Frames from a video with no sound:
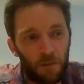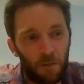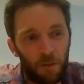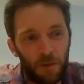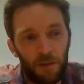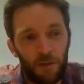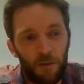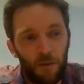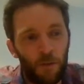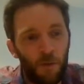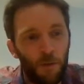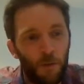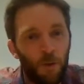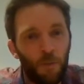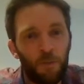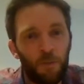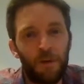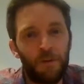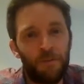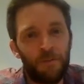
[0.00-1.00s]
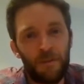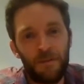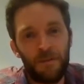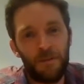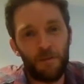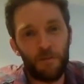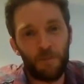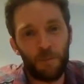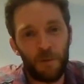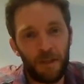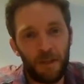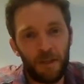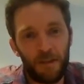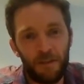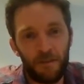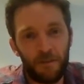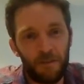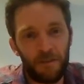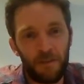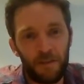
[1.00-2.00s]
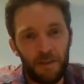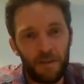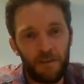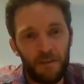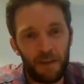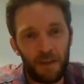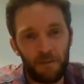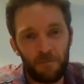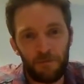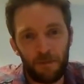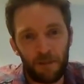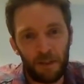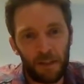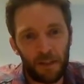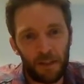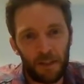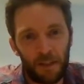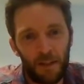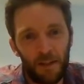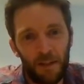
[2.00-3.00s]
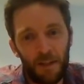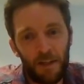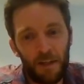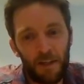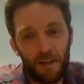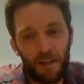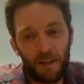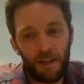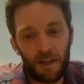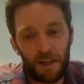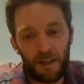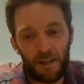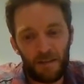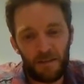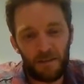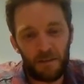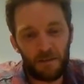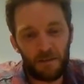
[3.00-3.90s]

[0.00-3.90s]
with no previous experience of seed saving, and kind of